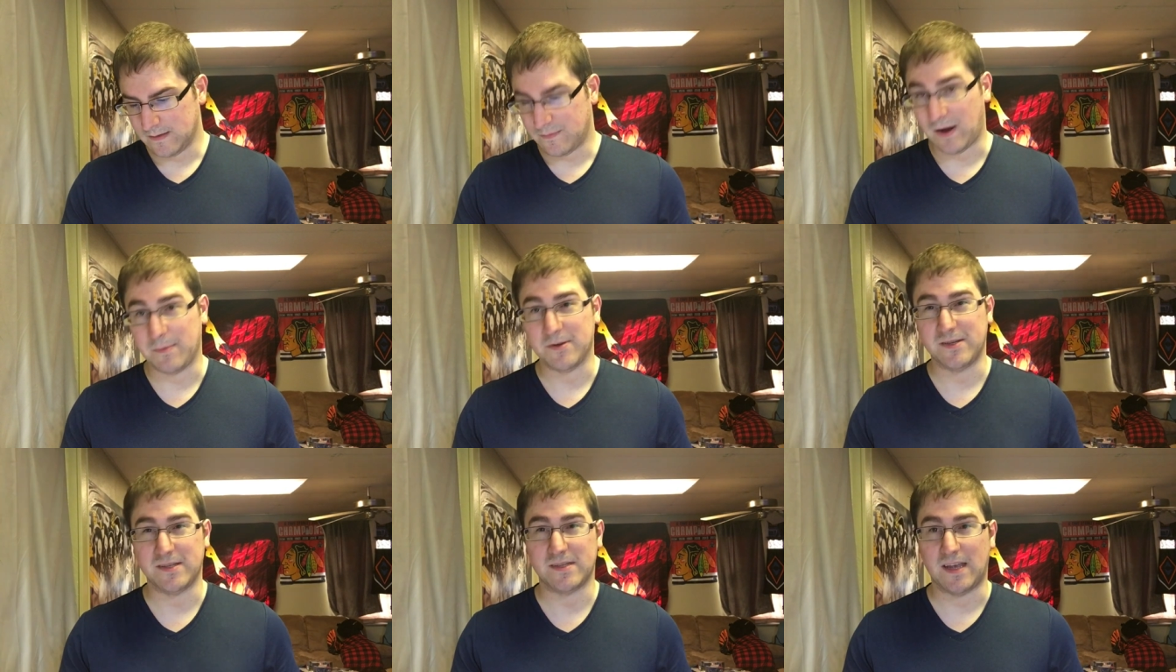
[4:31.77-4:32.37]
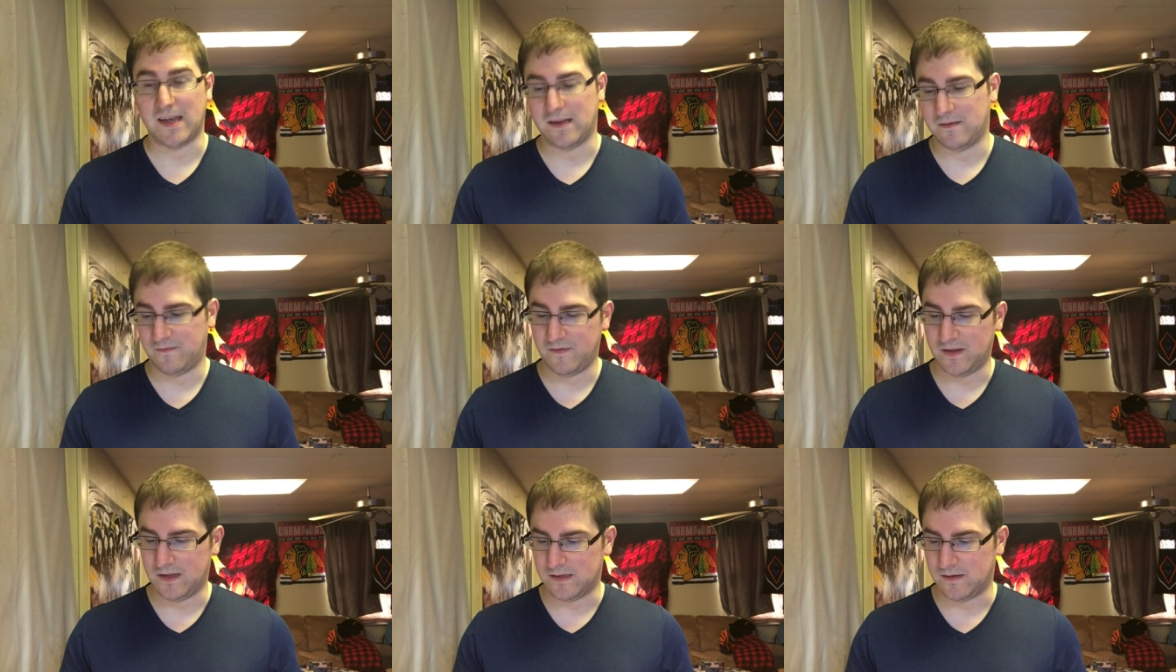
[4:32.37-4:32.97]
Probably just say in
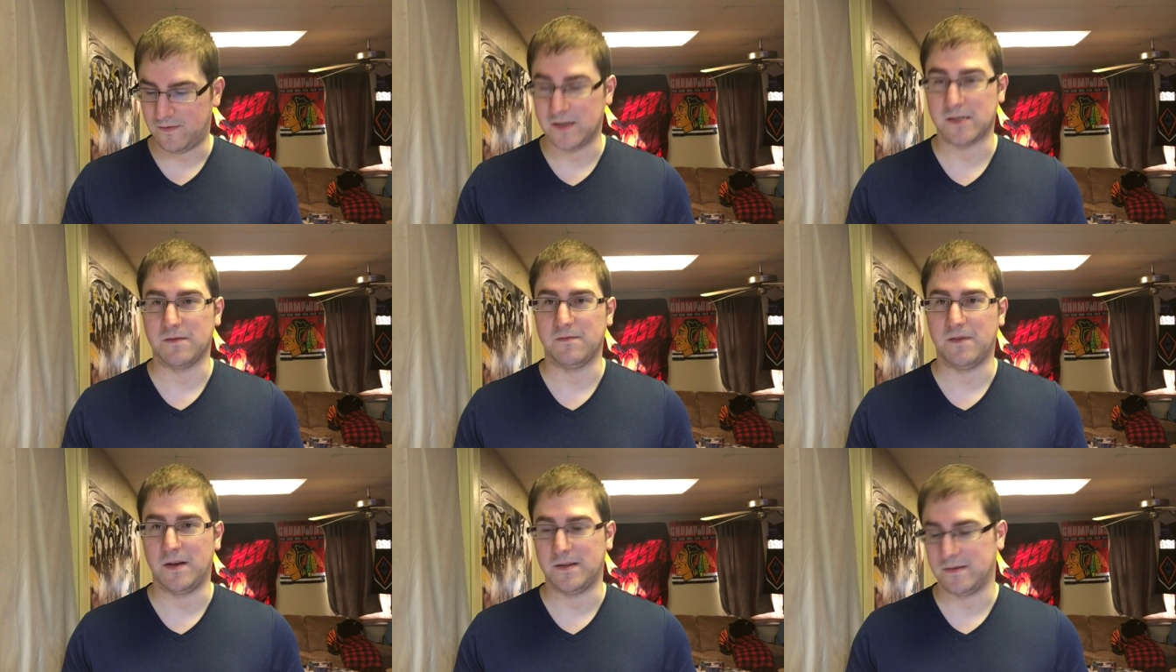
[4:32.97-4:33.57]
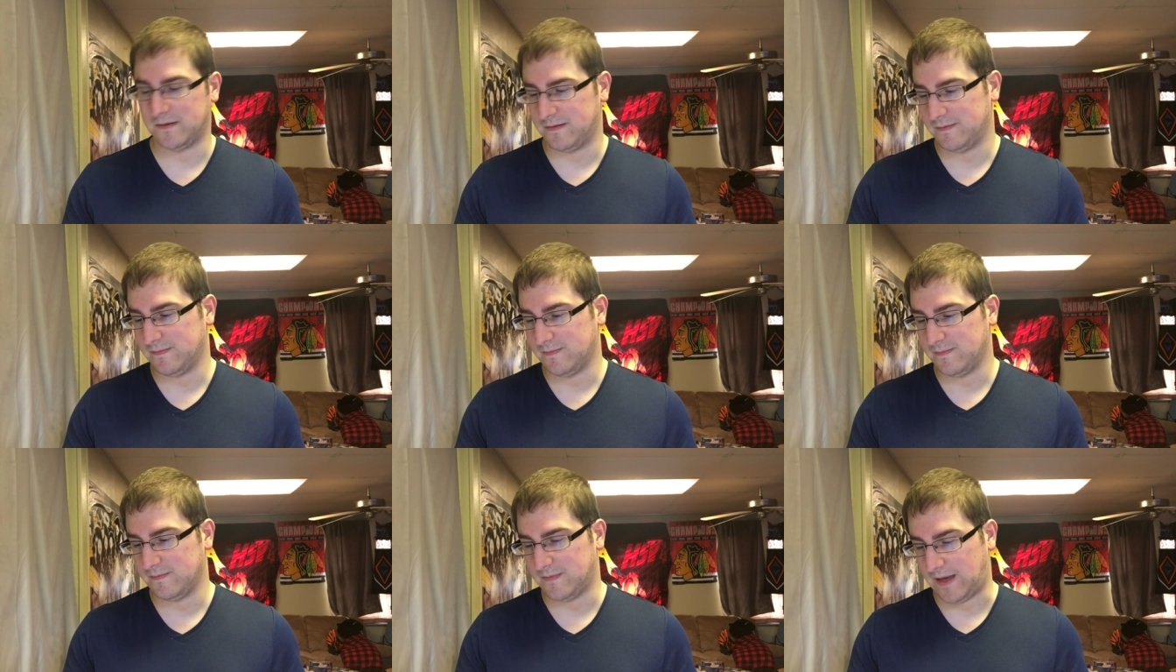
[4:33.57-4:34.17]
insufficient funds.
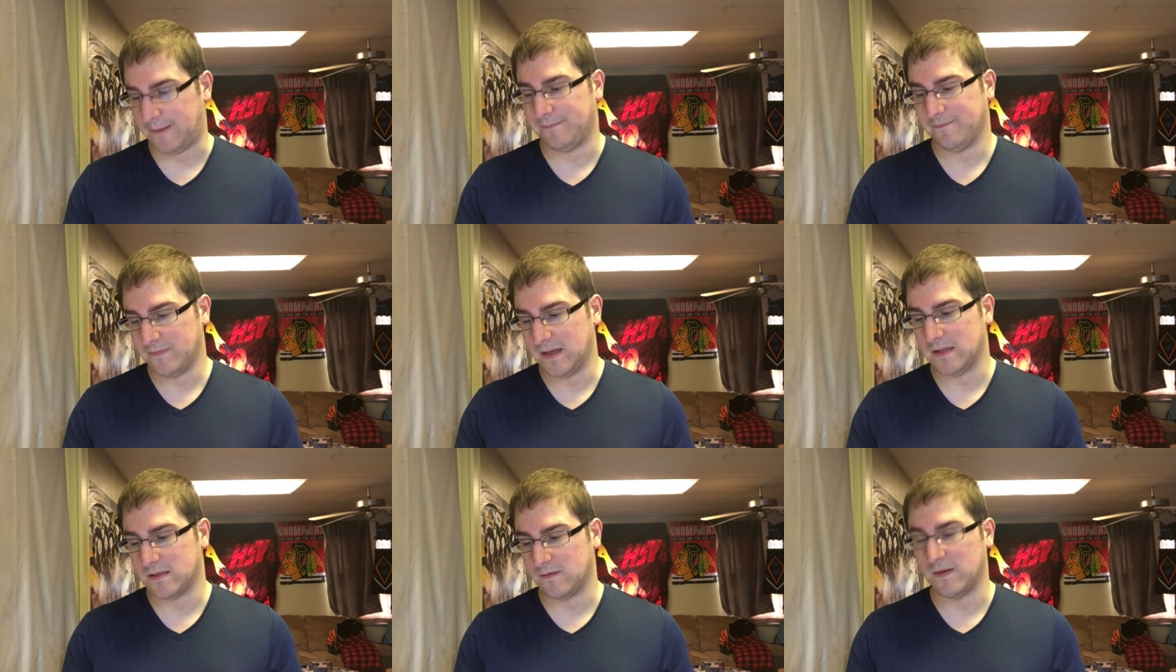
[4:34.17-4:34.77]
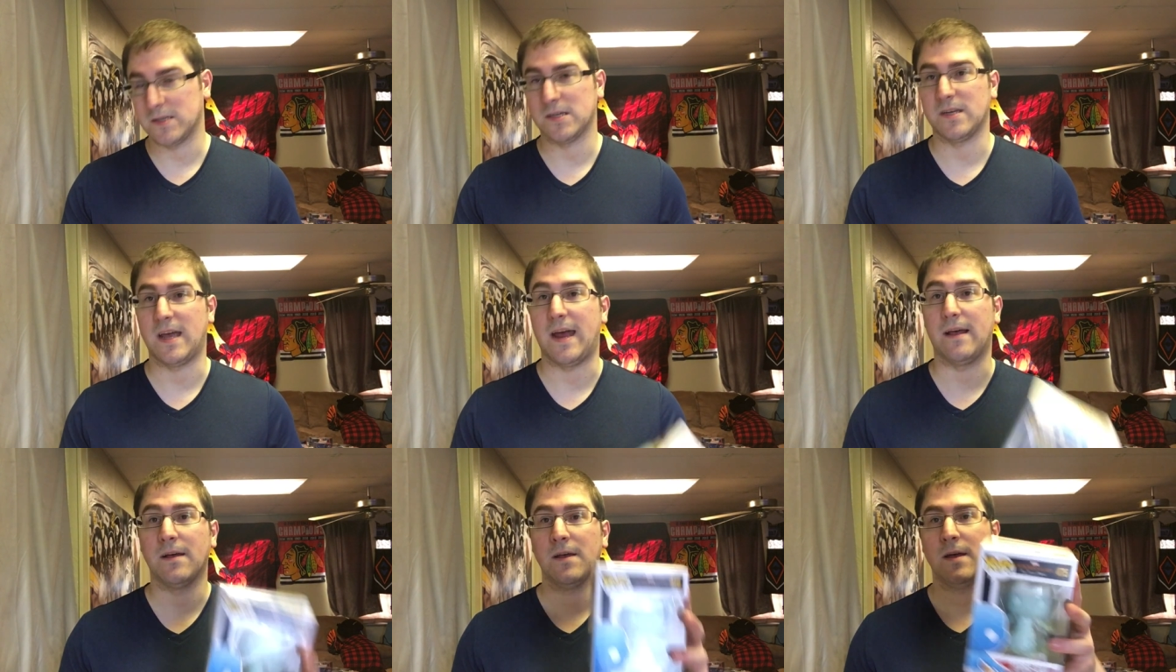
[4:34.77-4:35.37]
Yep, insufficient
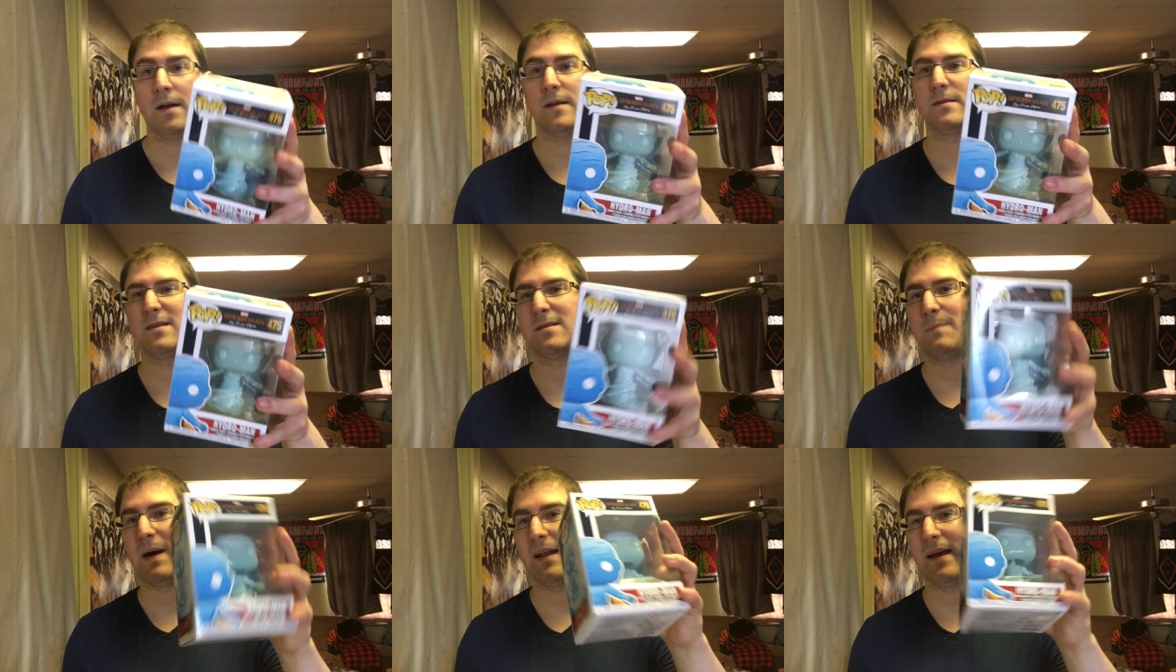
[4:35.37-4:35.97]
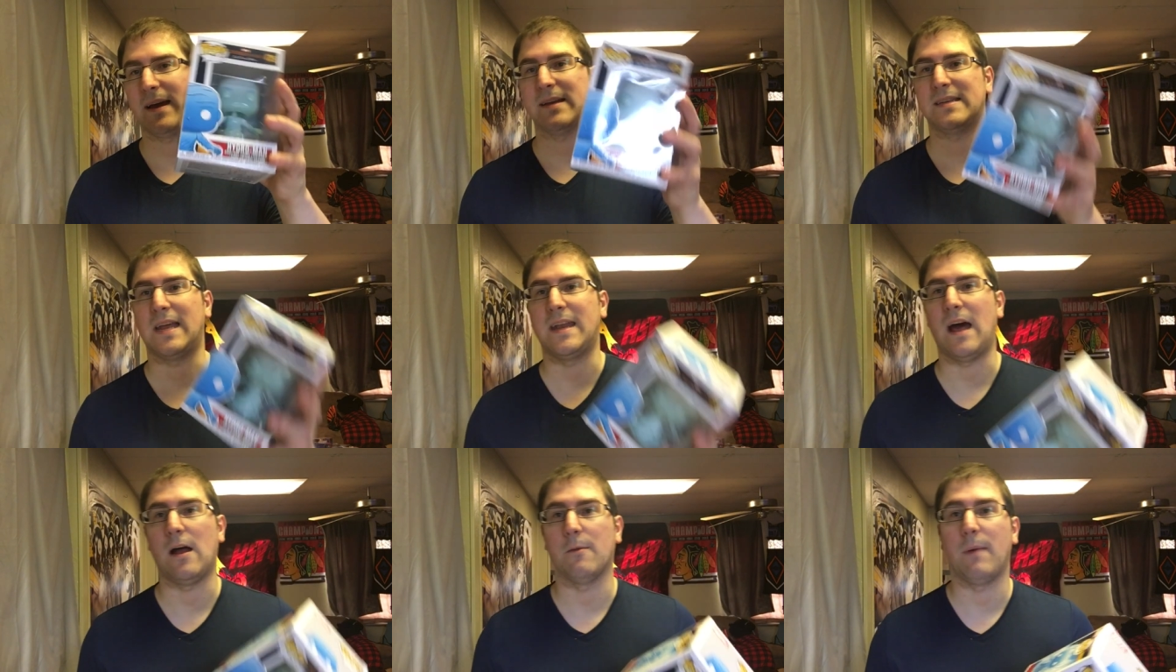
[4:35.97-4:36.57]
data. So this is about like a
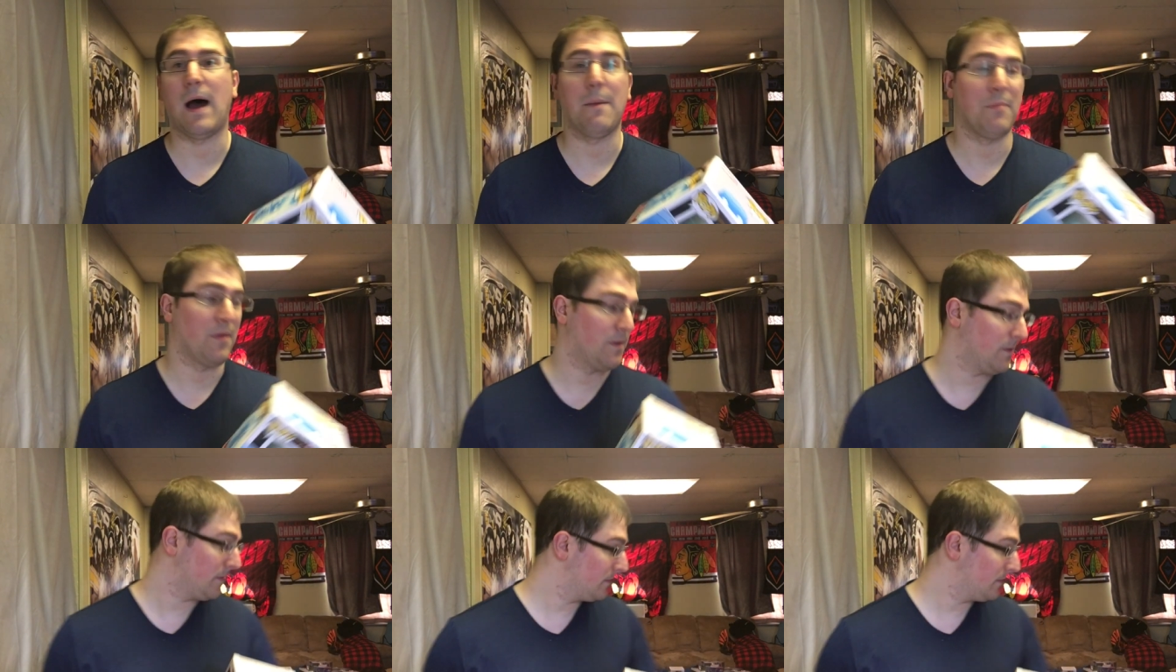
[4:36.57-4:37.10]
$10 pop though.